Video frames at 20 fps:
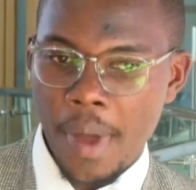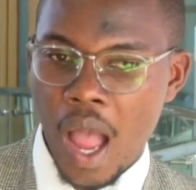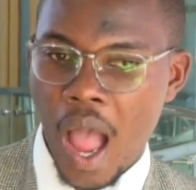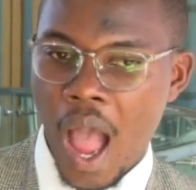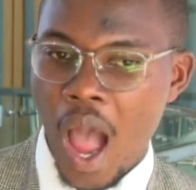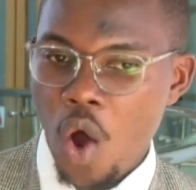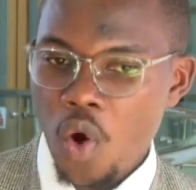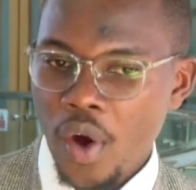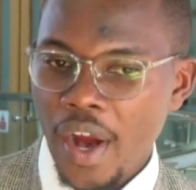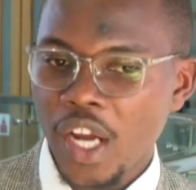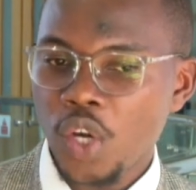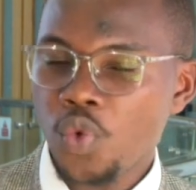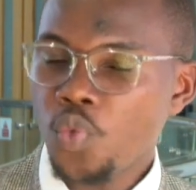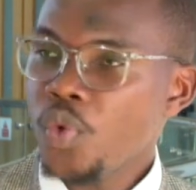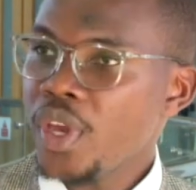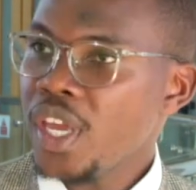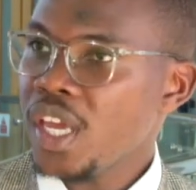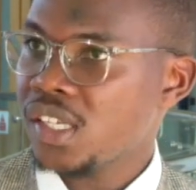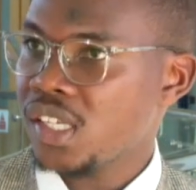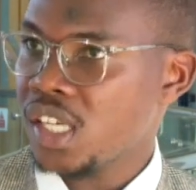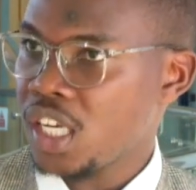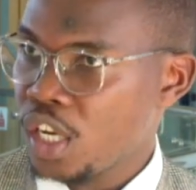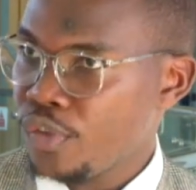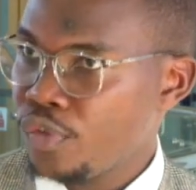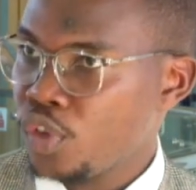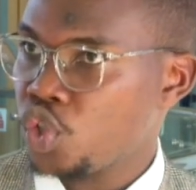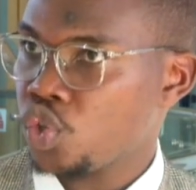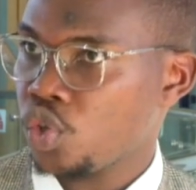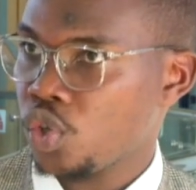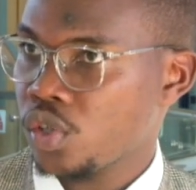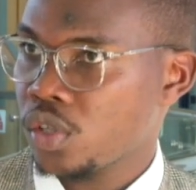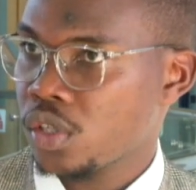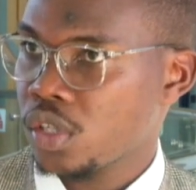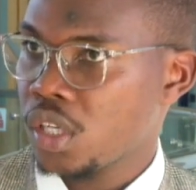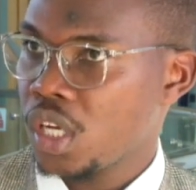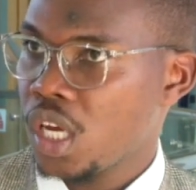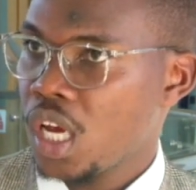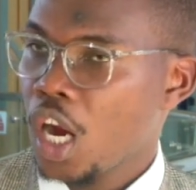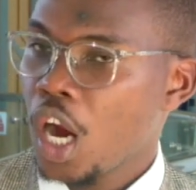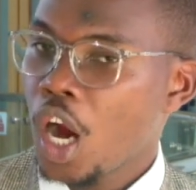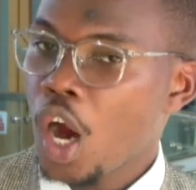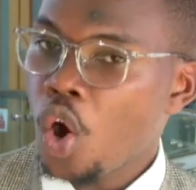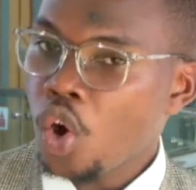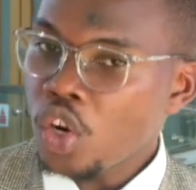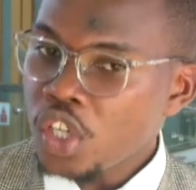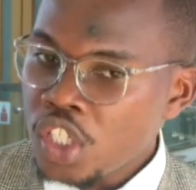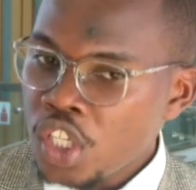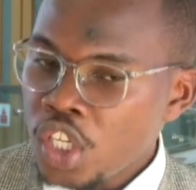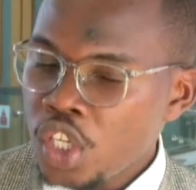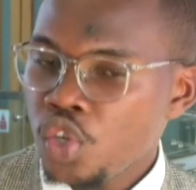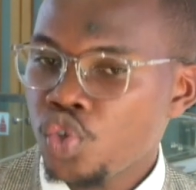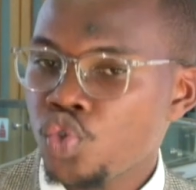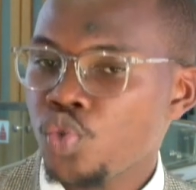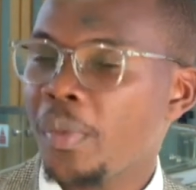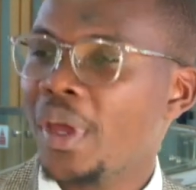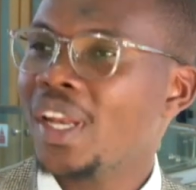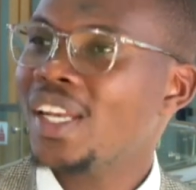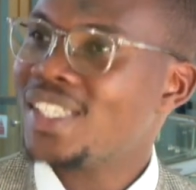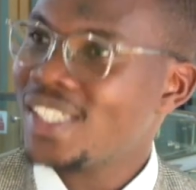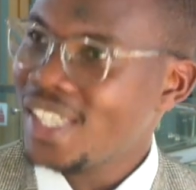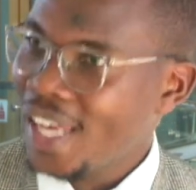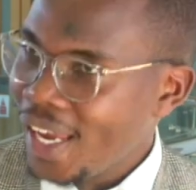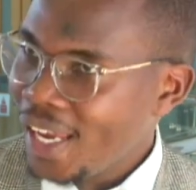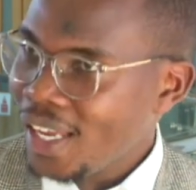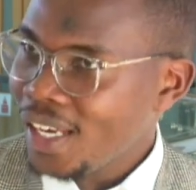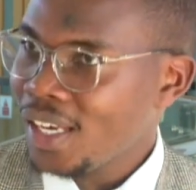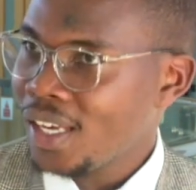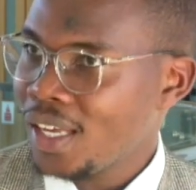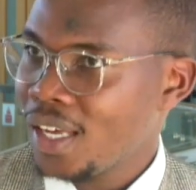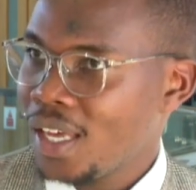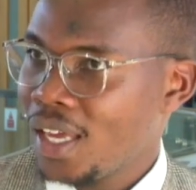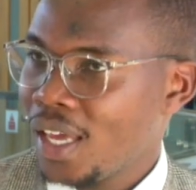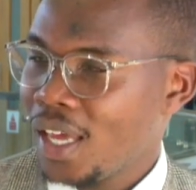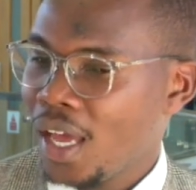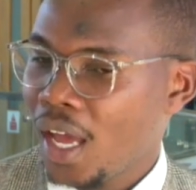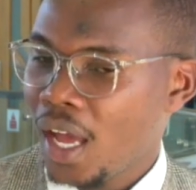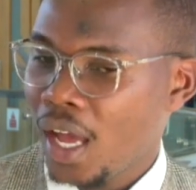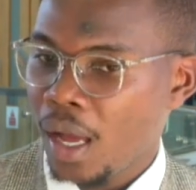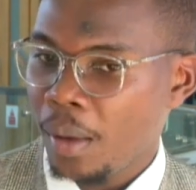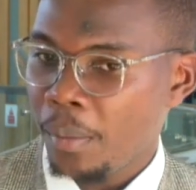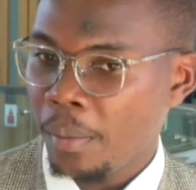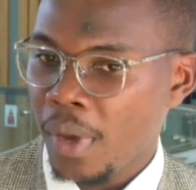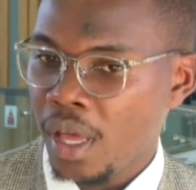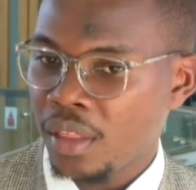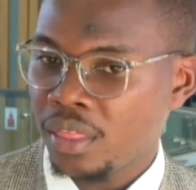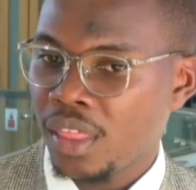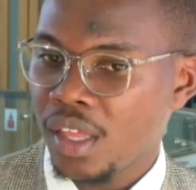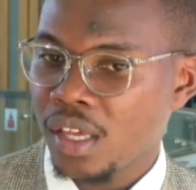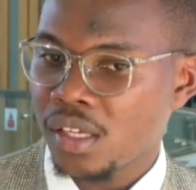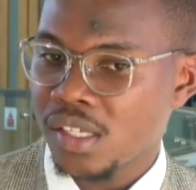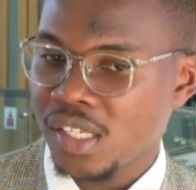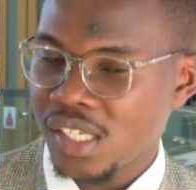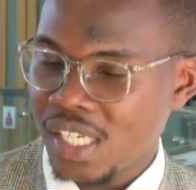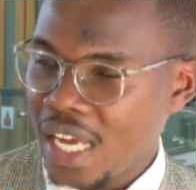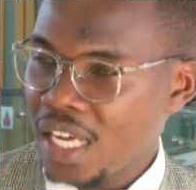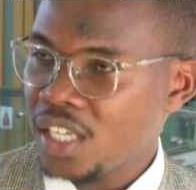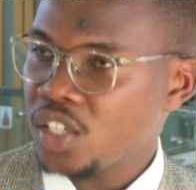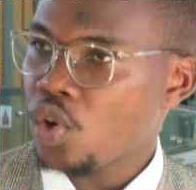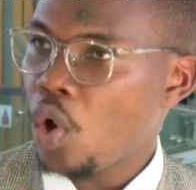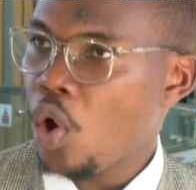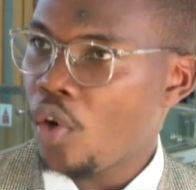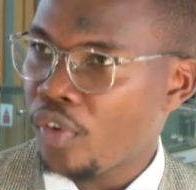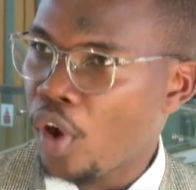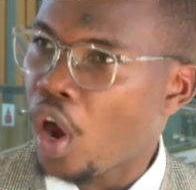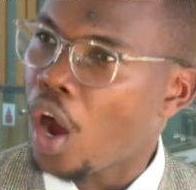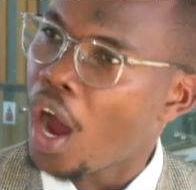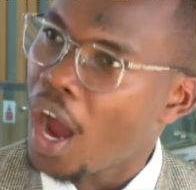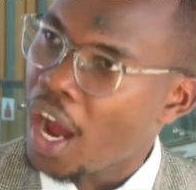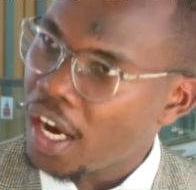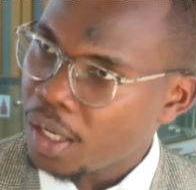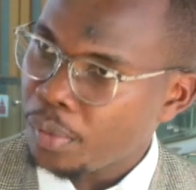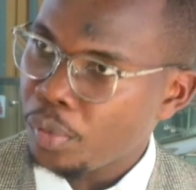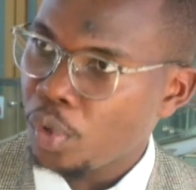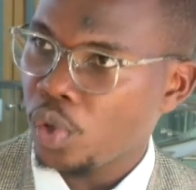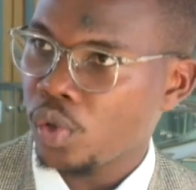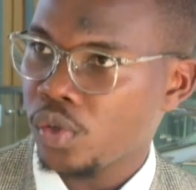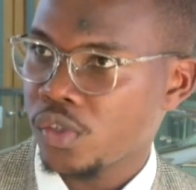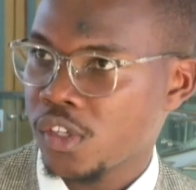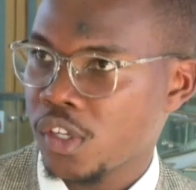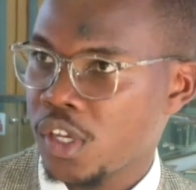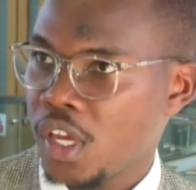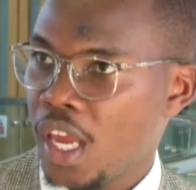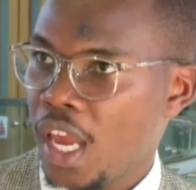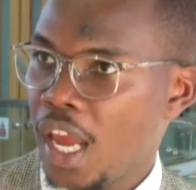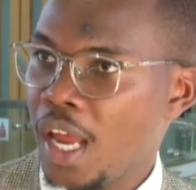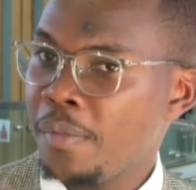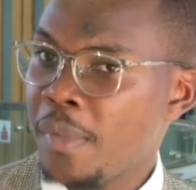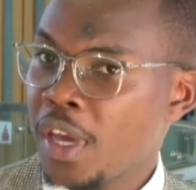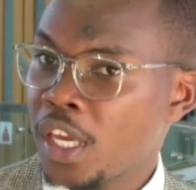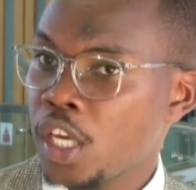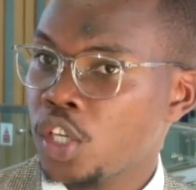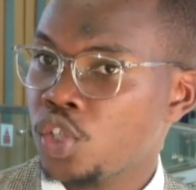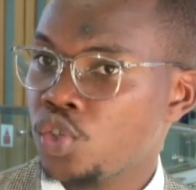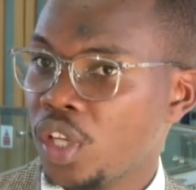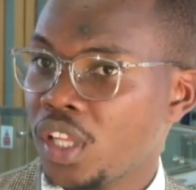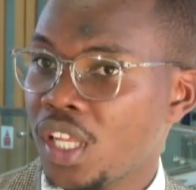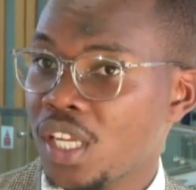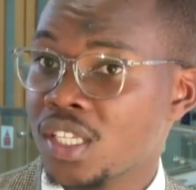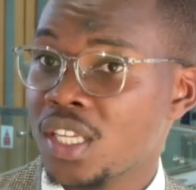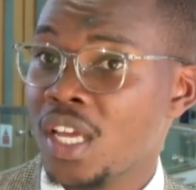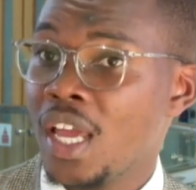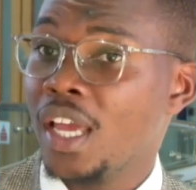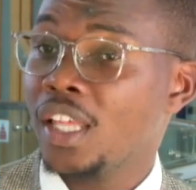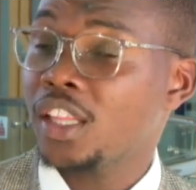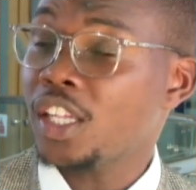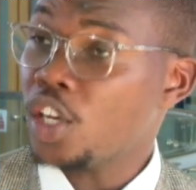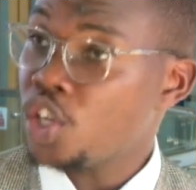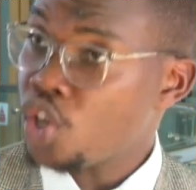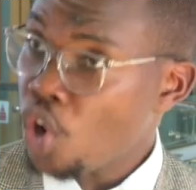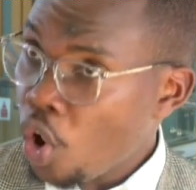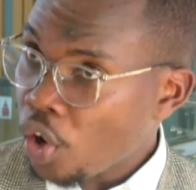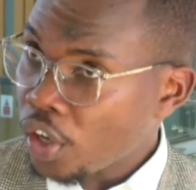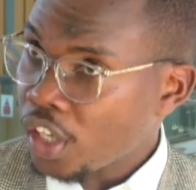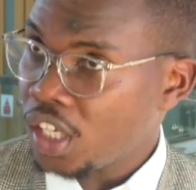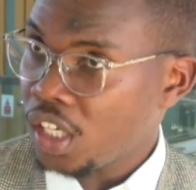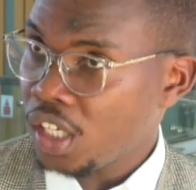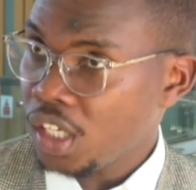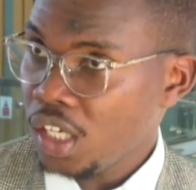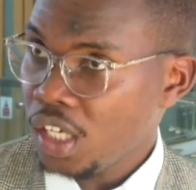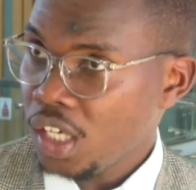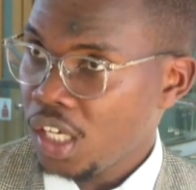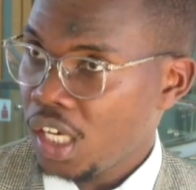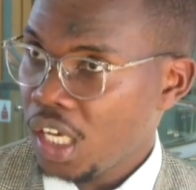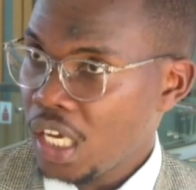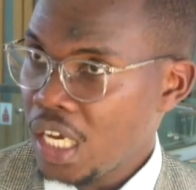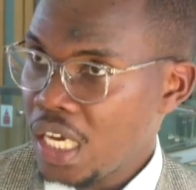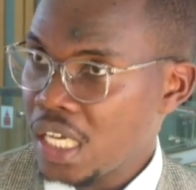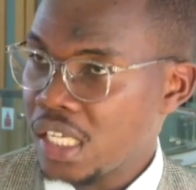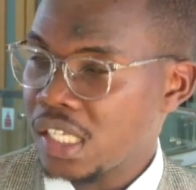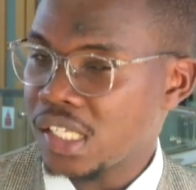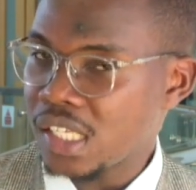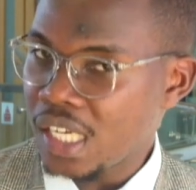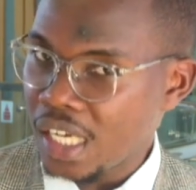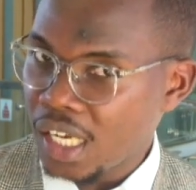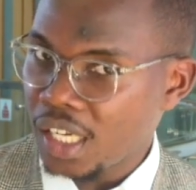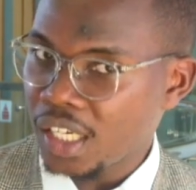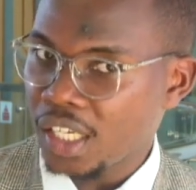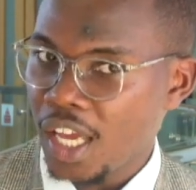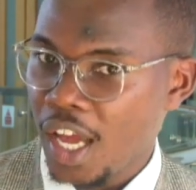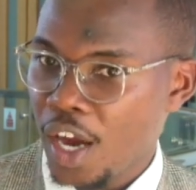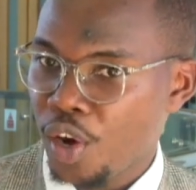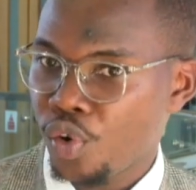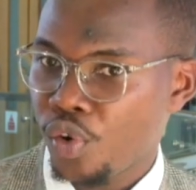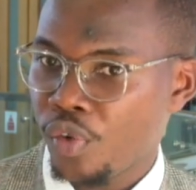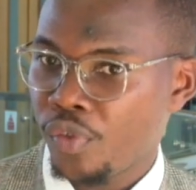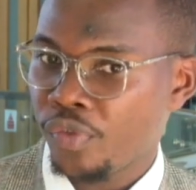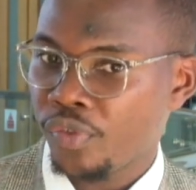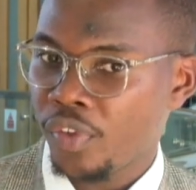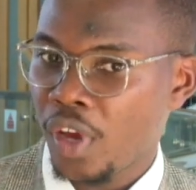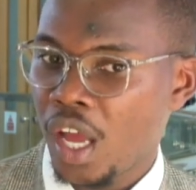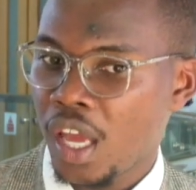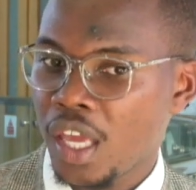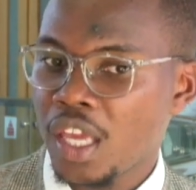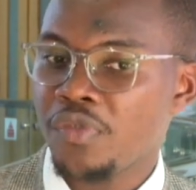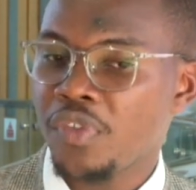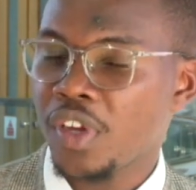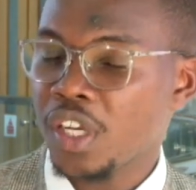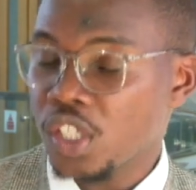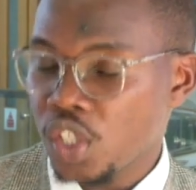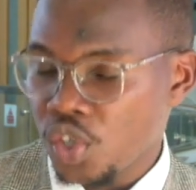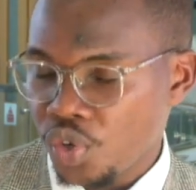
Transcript: how can we as individuals continue to maintain the state of our animals and making sure that the donkey is taken care of even